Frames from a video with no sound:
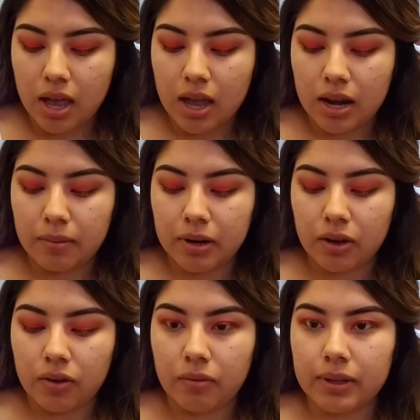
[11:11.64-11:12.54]
And I'm gonna
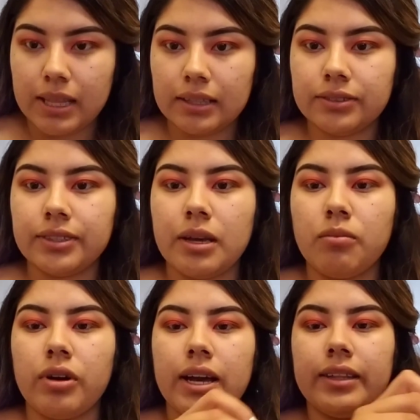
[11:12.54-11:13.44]
go in with that same
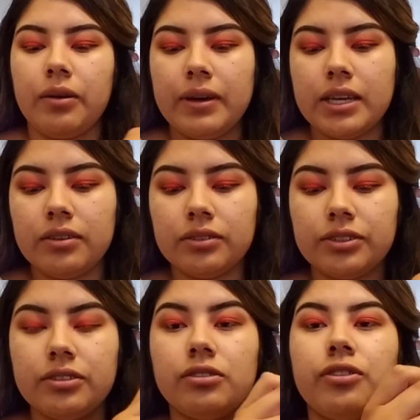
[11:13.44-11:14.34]
brown that we
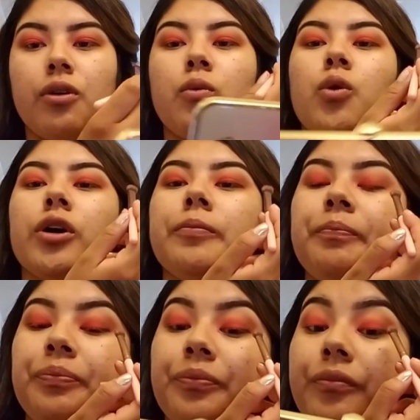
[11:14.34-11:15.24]
used, So Warm,